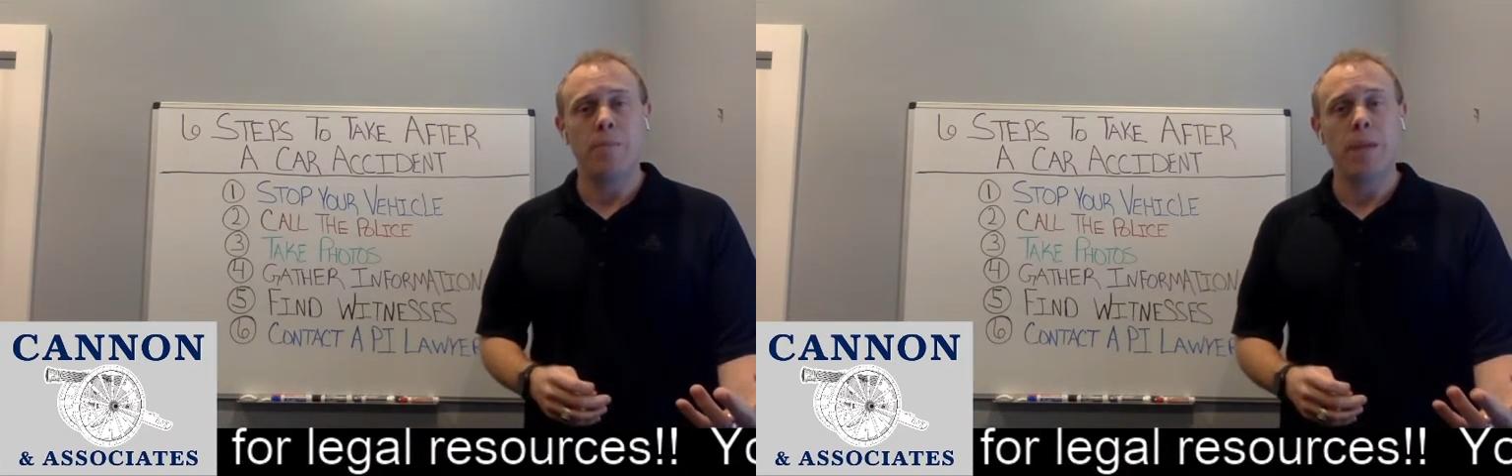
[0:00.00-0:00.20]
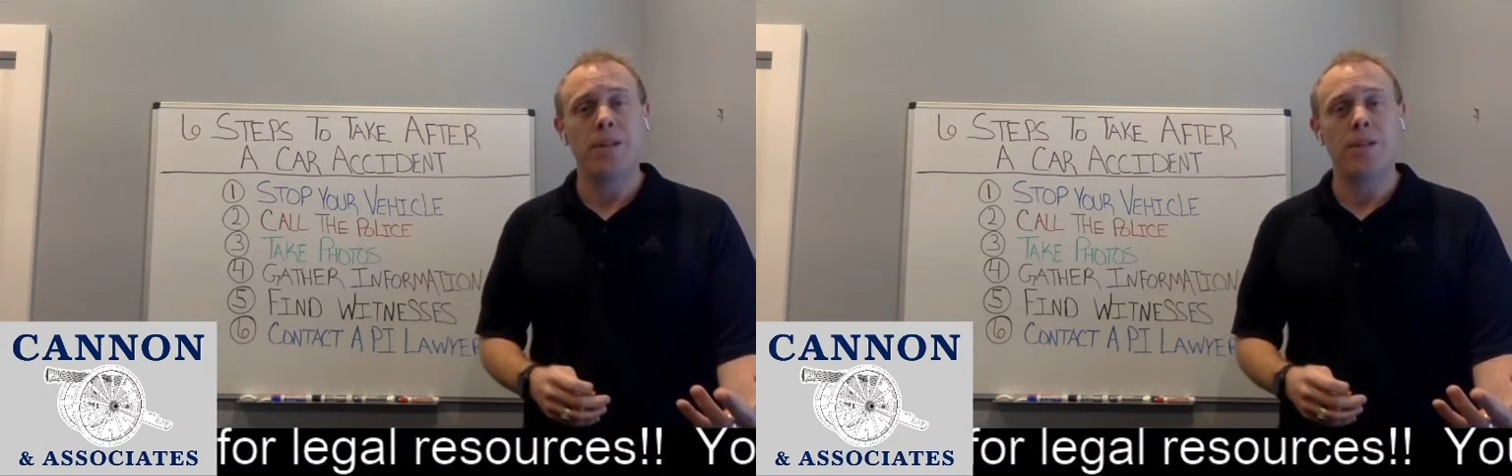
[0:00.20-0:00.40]

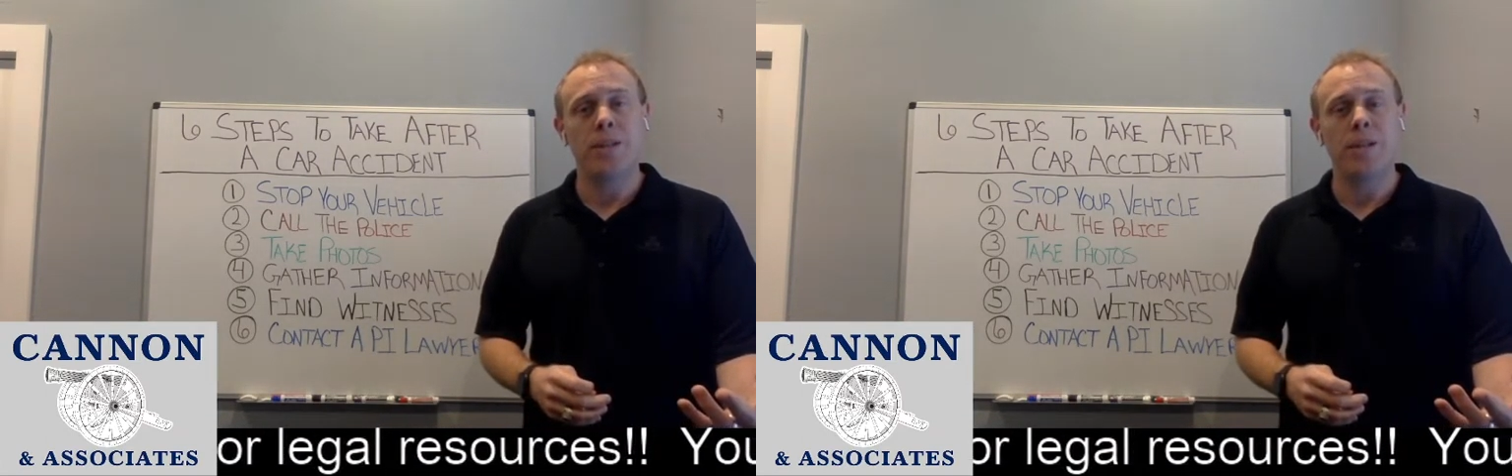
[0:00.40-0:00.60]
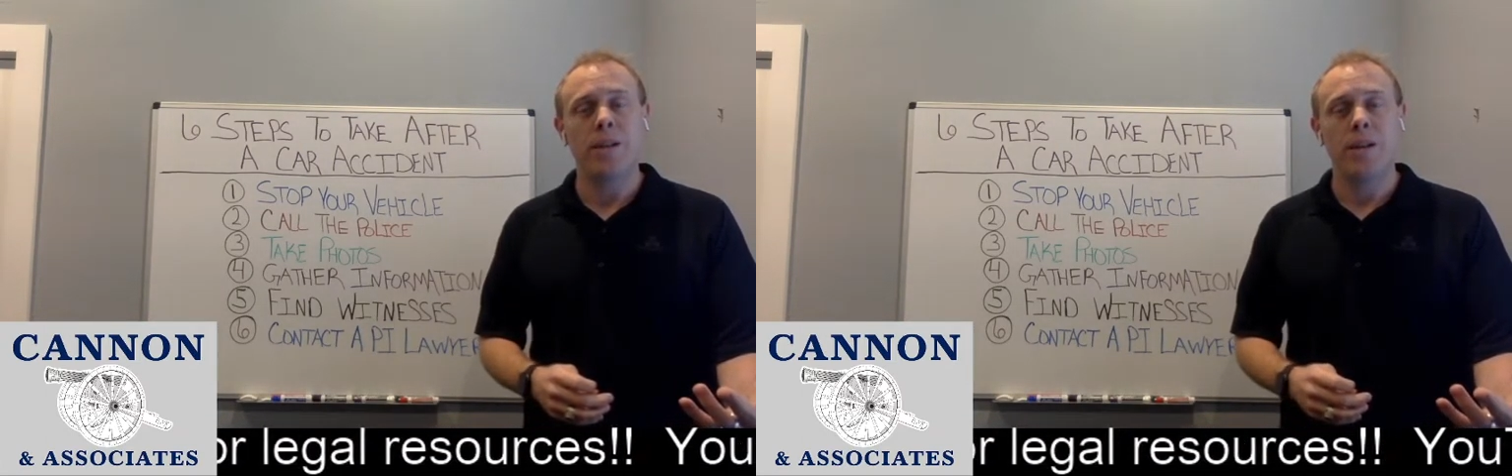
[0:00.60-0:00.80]

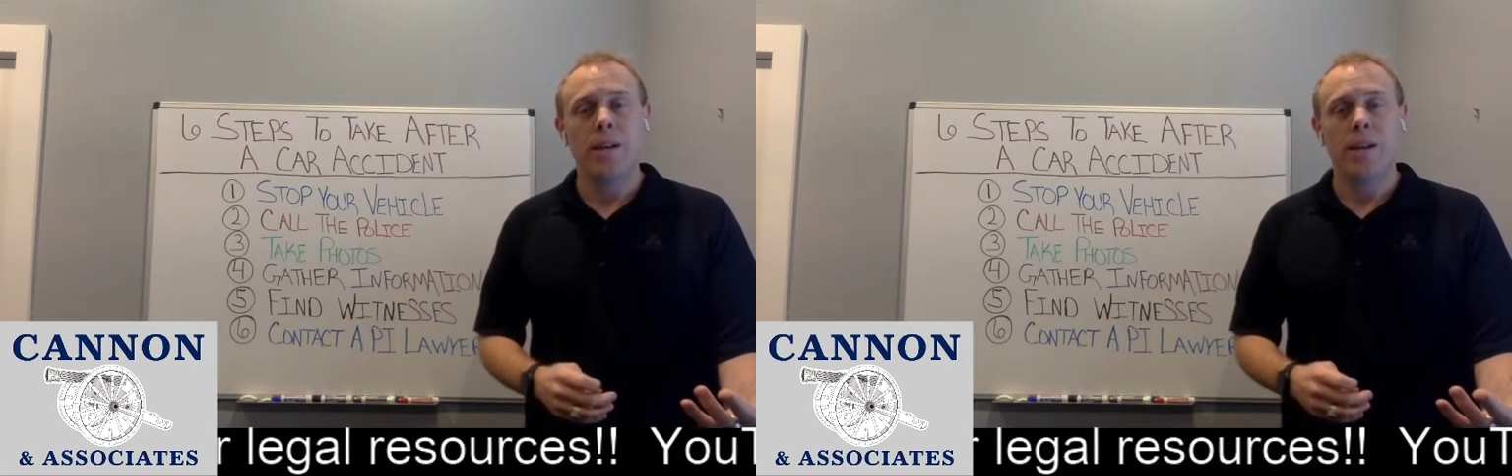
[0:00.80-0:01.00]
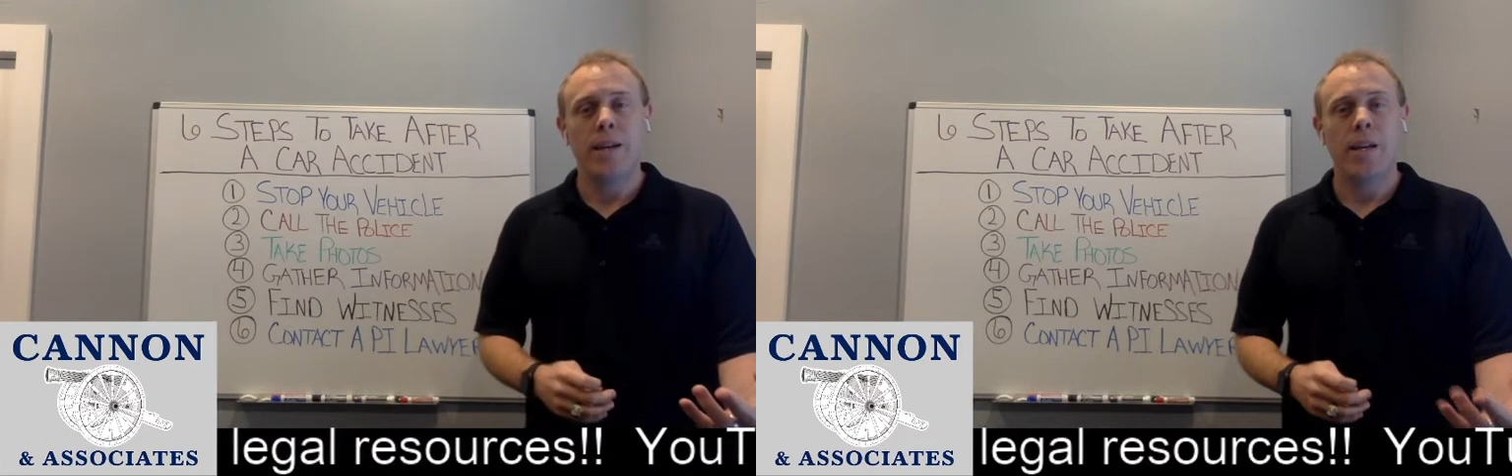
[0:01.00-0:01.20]
medicine
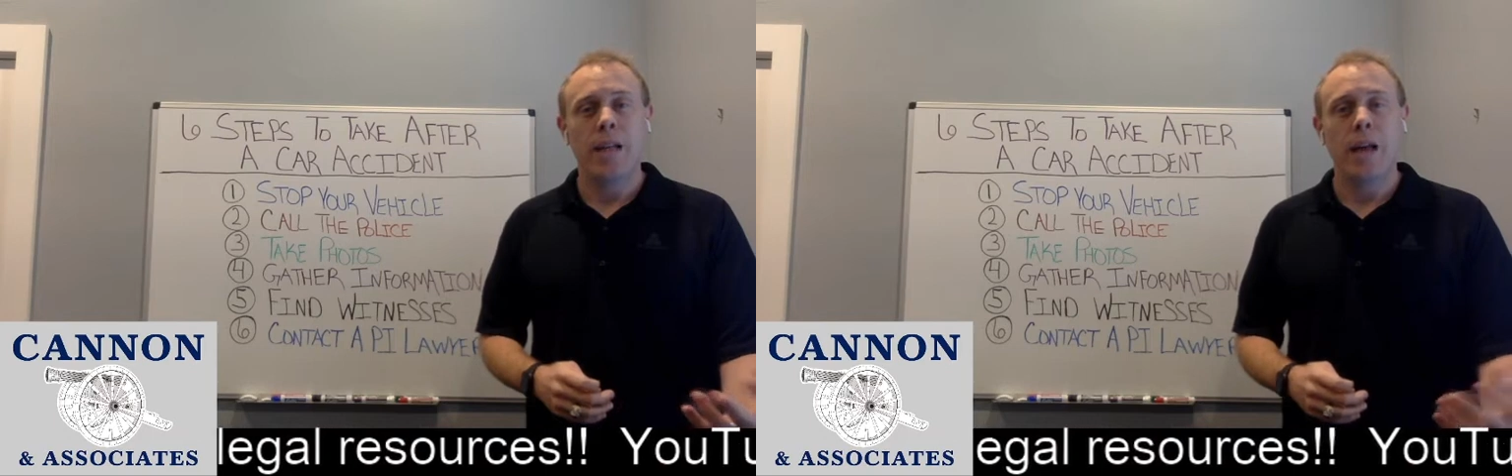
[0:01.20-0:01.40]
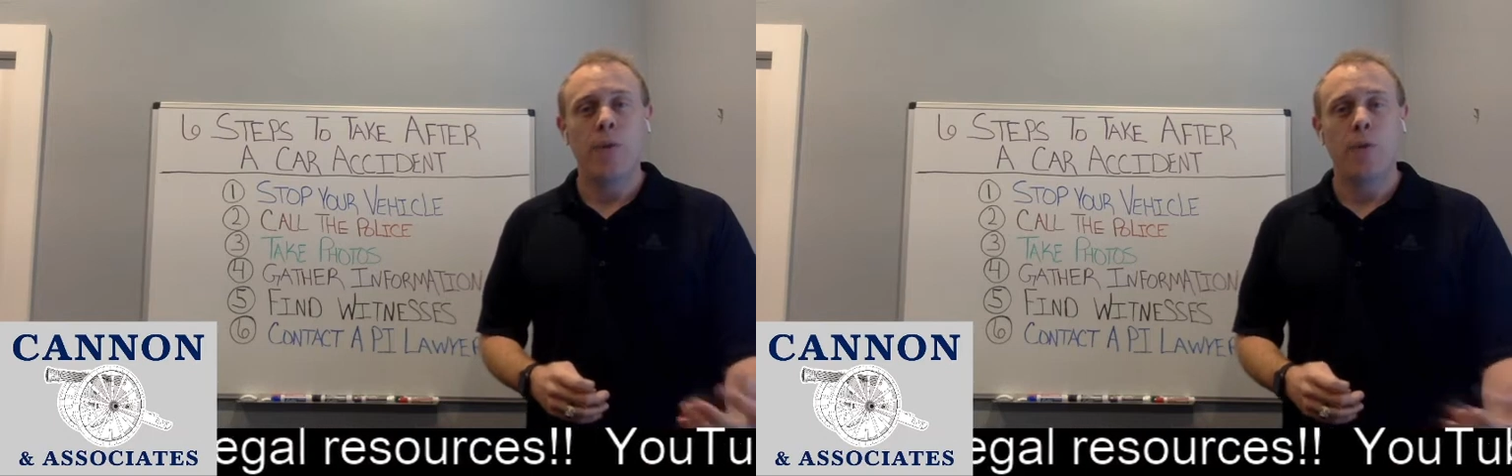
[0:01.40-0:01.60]
can
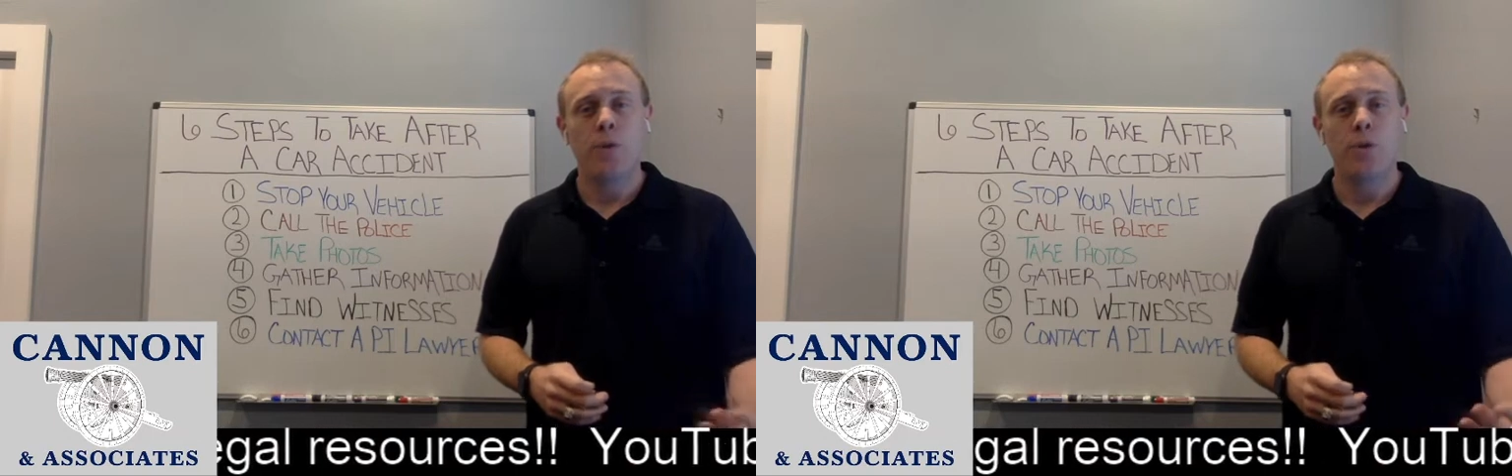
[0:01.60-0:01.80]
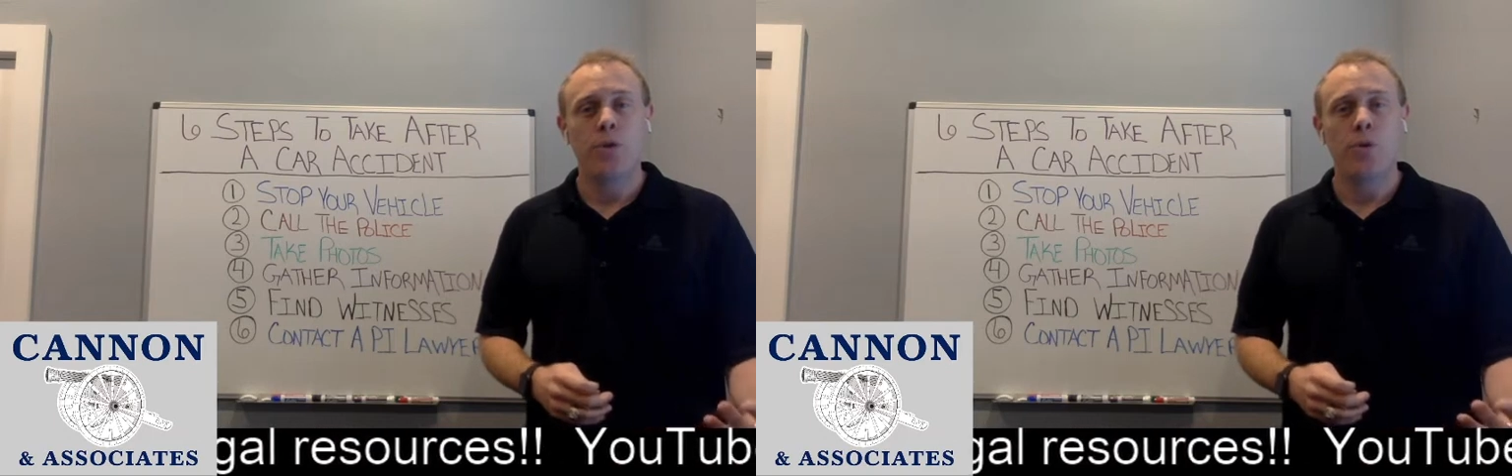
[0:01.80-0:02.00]
allow
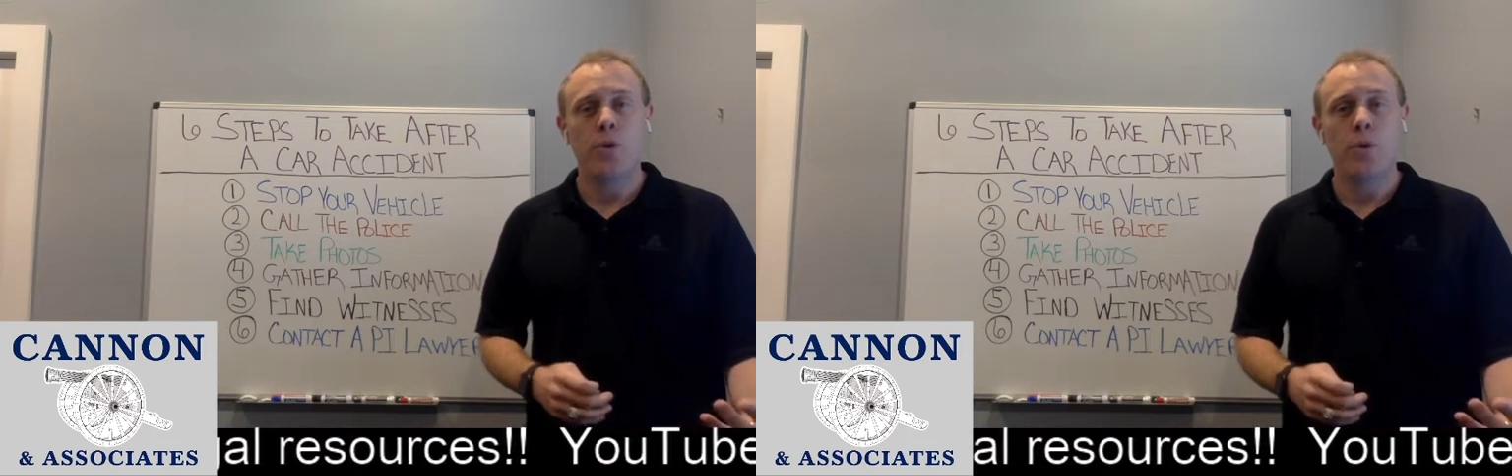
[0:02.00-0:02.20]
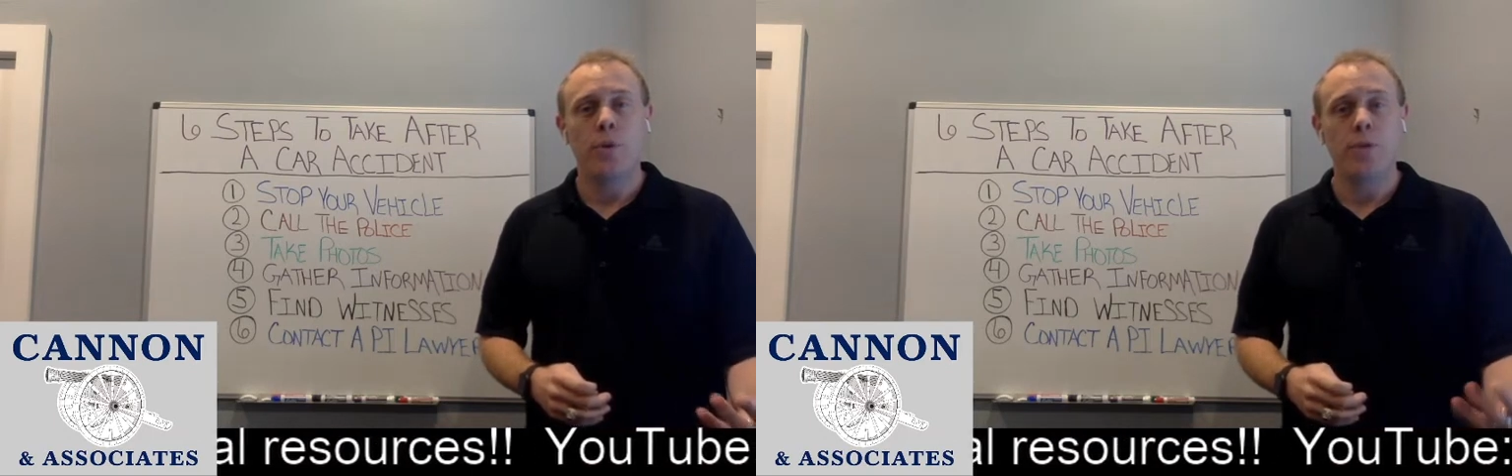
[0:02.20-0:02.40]
for
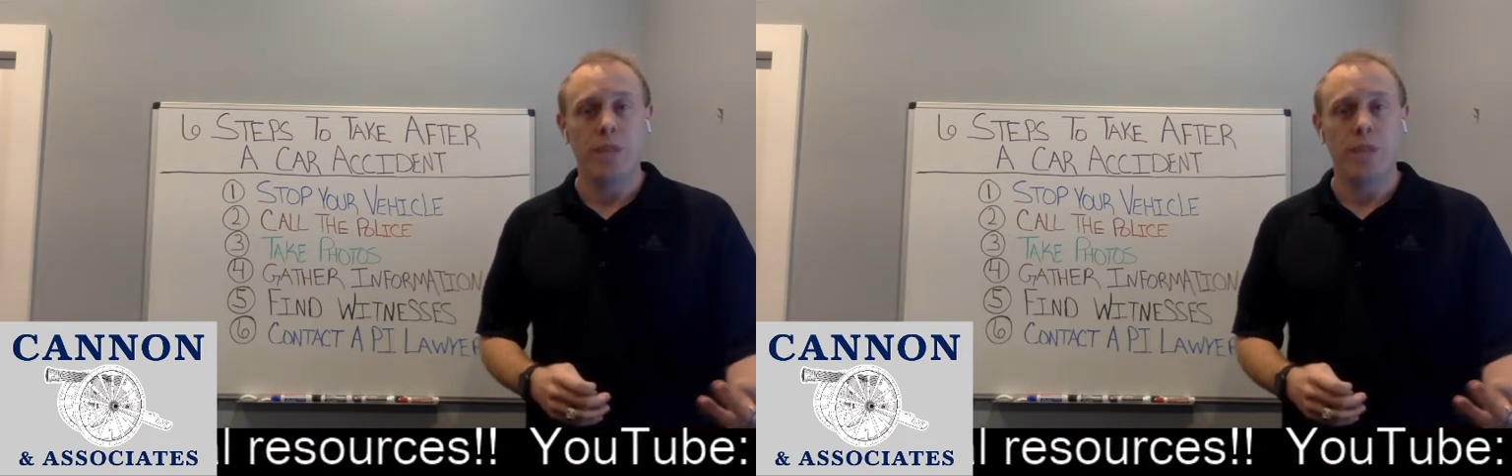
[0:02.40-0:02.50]
to